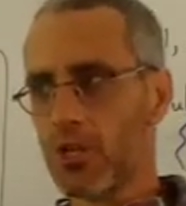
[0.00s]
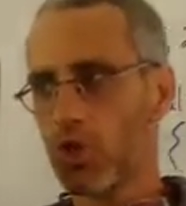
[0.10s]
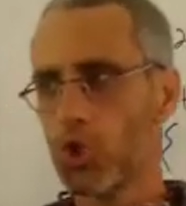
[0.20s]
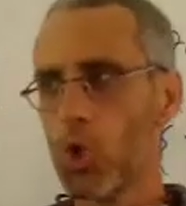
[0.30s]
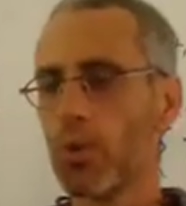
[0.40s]
So
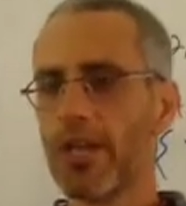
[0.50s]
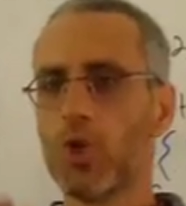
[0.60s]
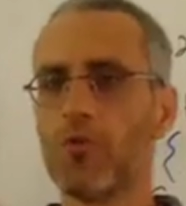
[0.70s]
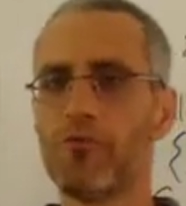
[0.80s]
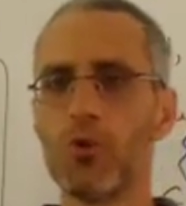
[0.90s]
don't get
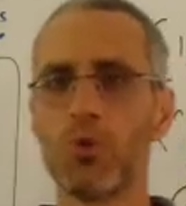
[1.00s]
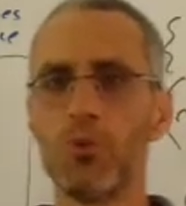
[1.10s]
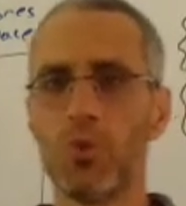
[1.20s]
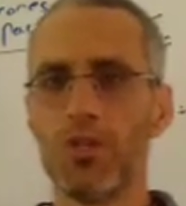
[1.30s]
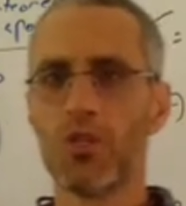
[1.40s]
confused
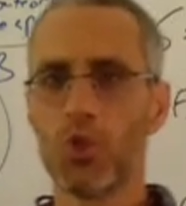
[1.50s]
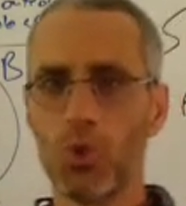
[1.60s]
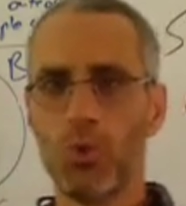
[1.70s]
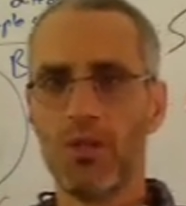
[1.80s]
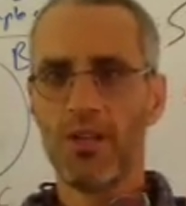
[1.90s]
between the two.
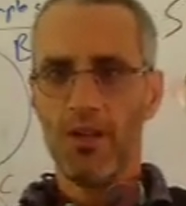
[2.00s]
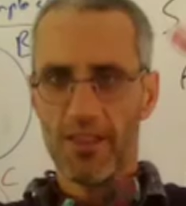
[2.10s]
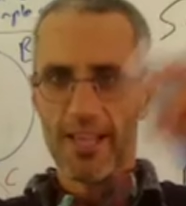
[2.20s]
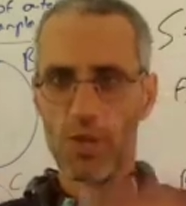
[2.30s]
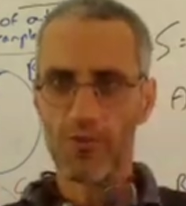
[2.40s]

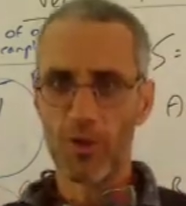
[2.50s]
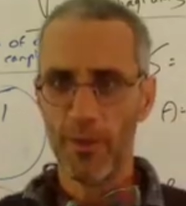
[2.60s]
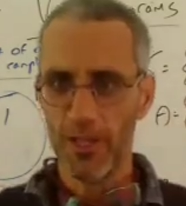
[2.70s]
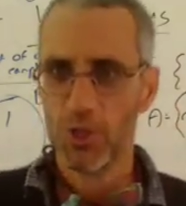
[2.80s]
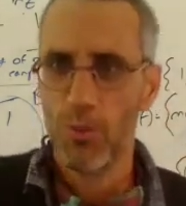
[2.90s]
Thank you very
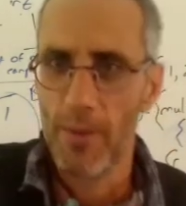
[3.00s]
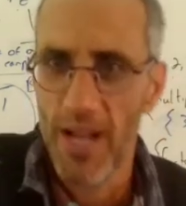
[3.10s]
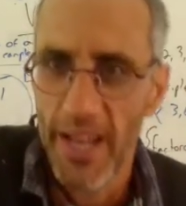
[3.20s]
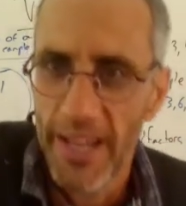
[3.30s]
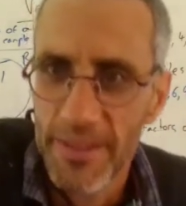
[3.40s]
much.
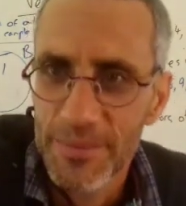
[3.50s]
Bye-bye.